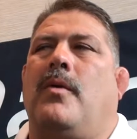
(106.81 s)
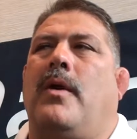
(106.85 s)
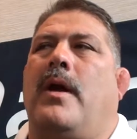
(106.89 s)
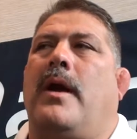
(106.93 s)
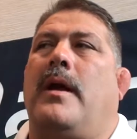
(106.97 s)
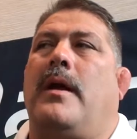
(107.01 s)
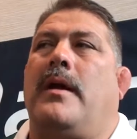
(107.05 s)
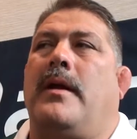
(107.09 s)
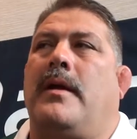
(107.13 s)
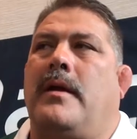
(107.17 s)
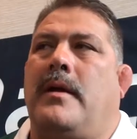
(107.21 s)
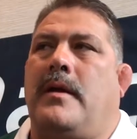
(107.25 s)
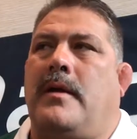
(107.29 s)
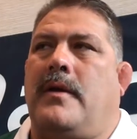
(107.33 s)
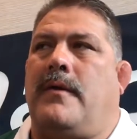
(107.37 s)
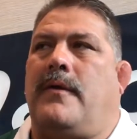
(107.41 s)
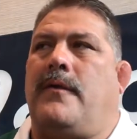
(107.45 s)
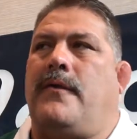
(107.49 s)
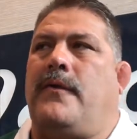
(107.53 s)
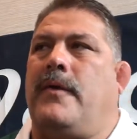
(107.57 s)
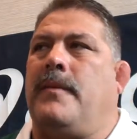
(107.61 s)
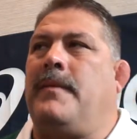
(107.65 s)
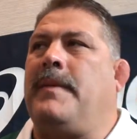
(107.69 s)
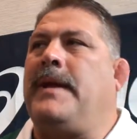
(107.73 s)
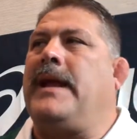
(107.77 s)
Well,
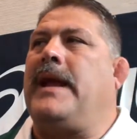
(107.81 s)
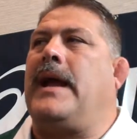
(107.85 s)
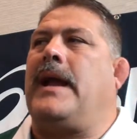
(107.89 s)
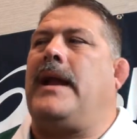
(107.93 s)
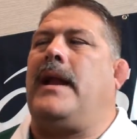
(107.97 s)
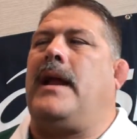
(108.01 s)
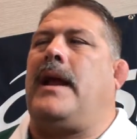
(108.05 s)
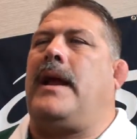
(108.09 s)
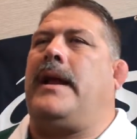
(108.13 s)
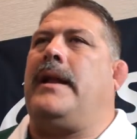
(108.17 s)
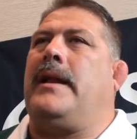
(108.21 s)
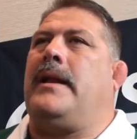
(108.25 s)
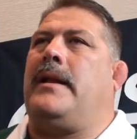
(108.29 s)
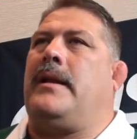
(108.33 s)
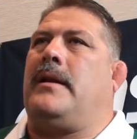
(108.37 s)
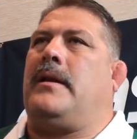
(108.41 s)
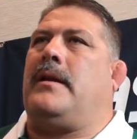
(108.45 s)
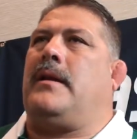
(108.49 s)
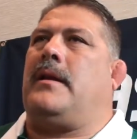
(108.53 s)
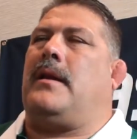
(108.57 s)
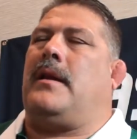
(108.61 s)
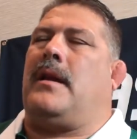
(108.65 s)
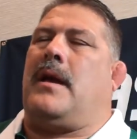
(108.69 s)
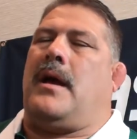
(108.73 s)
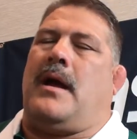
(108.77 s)
for me, I, I didn't.
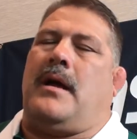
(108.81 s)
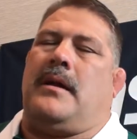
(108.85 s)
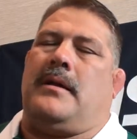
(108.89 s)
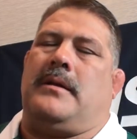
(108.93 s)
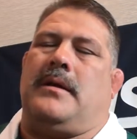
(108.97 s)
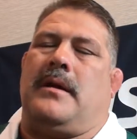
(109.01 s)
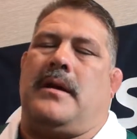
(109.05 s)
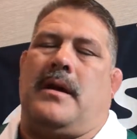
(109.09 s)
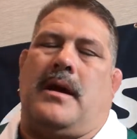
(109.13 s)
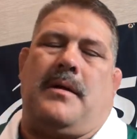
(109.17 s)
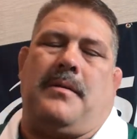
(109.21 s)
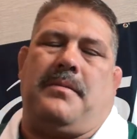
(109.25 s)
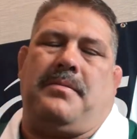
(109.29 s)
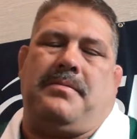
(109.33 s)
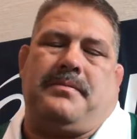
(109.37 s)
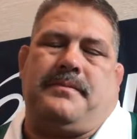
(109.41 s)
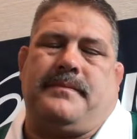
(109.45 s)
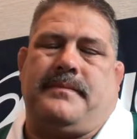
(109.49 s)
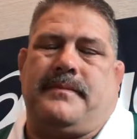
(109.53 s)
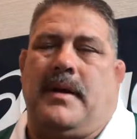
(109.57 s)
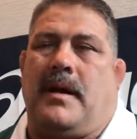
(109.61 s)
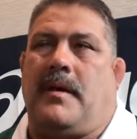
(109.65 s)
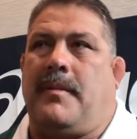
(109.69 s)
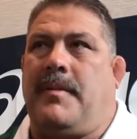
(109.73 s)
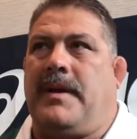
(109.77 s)
I'll, I'll,
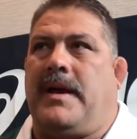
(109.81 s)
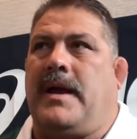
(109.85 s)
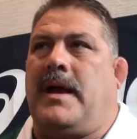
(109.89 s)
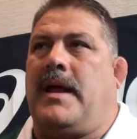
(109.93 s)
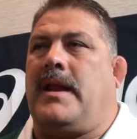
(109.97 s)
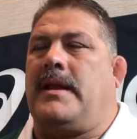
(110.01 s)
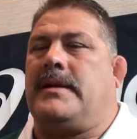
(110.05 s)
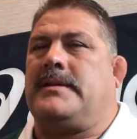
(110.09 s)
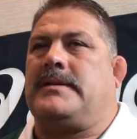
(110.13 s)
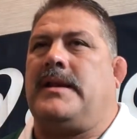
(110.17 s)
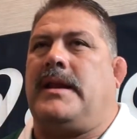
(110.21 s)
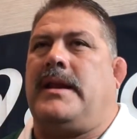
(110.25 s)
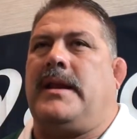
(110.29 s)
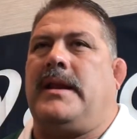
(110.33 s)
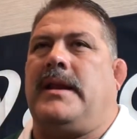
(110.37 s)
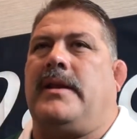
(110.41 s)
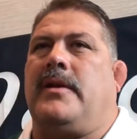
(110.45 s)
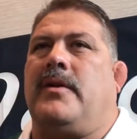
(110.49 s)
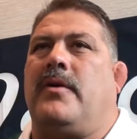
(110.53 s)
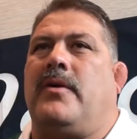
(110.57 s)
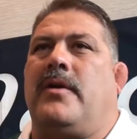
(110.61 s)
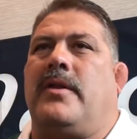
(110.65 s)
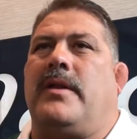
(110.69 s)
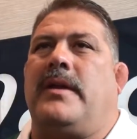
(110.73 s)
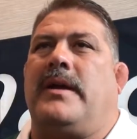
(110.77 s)
I'll be honest. I didn't
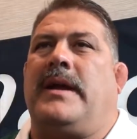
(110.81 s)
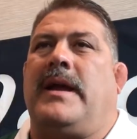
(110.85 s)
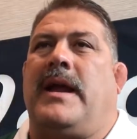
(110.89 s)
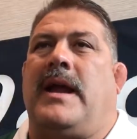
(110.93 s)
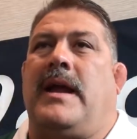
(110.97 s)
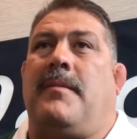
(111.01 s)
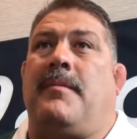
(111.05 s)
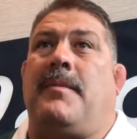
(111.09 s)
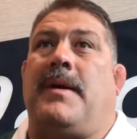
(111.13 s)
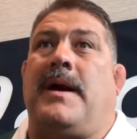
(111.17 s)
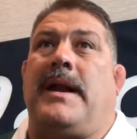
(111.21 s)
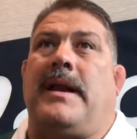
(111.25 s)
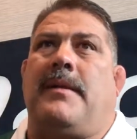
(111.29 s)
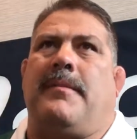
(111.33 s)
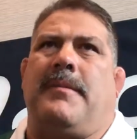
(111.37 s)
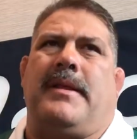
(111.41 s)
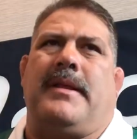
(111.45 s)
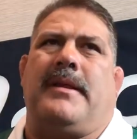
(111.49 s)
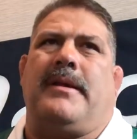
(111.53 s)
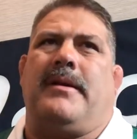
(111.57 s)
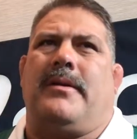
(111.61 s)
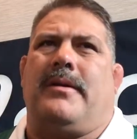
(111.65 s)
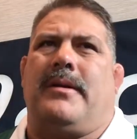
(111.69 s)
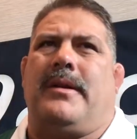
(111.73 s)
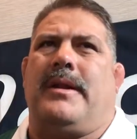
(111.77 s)
go to the combine. I'm a
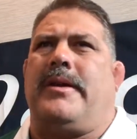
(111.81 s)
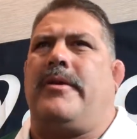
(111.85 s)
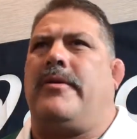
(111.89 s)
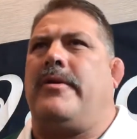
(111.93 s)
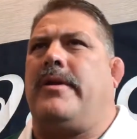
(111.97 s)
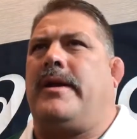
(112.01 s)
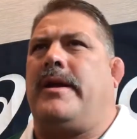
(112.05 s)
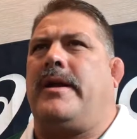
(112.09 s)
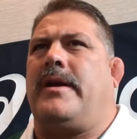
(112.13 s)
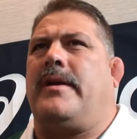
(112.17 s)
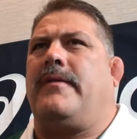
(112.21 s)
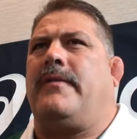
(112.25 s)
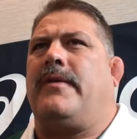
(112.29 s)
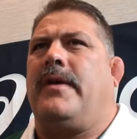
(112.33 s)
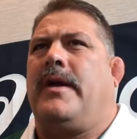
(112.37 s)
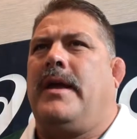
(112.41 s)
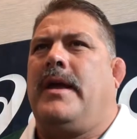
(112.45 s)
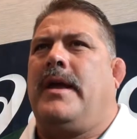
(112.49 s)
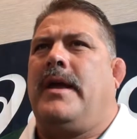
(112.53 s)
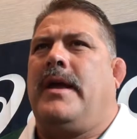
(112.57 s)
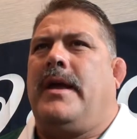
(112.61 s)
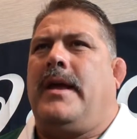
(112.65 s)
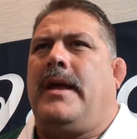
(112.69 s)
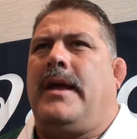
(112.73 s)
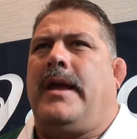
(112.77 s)
little leery of,
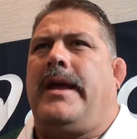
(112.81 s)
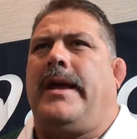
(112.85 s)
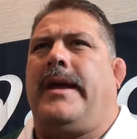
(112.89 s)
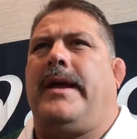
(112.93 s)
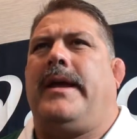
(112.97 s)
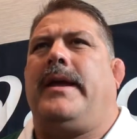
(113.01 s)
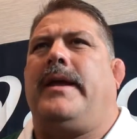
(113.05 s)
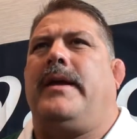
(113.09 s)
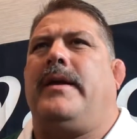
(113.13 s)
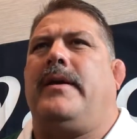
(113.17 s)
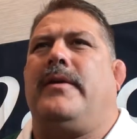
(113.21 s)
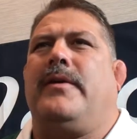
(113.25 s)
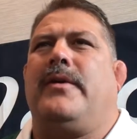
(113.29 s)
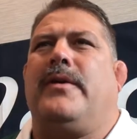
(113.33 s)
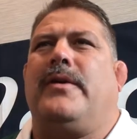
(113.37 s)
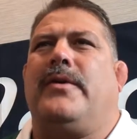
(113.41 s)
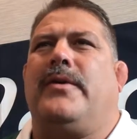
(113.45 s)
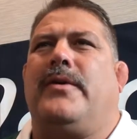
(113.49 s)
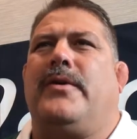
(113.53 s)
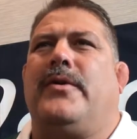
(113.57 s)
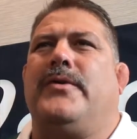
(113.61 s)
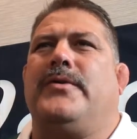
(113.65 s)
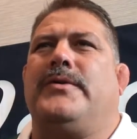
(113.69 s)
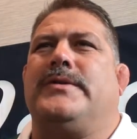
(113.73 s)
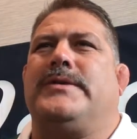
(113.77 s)
hey,
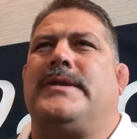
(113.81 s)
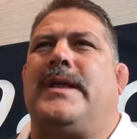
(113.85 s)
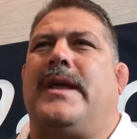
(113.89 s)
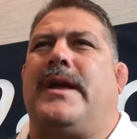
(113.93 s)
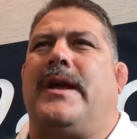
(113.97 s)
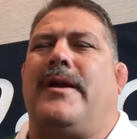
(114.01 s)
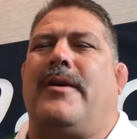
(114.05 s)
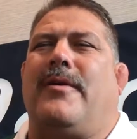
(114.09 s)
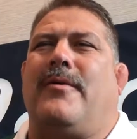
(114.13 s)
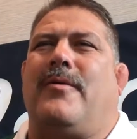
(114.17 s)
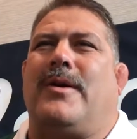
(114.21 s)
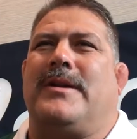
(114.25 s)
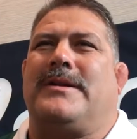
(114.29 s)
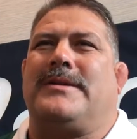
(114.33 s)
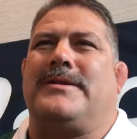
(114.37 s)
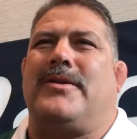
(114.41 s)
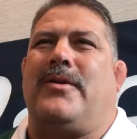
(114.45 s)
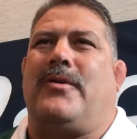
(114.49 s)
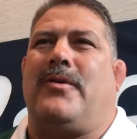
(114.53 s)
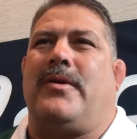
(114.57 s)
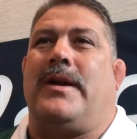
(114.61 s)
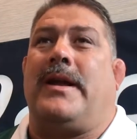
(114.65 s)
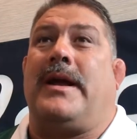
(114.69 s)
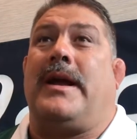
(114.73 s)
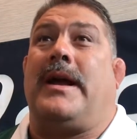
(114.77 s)
who's there? What's
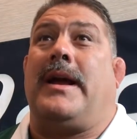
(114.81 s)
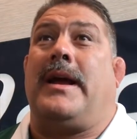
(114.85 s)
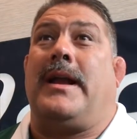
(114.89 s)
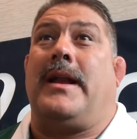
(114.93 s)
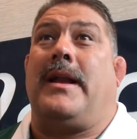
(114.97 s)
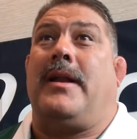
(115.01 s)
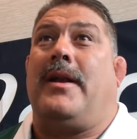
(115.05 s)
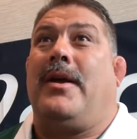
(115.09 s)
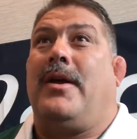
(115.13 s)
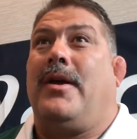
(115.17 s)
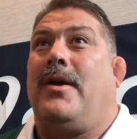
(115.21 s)
going on?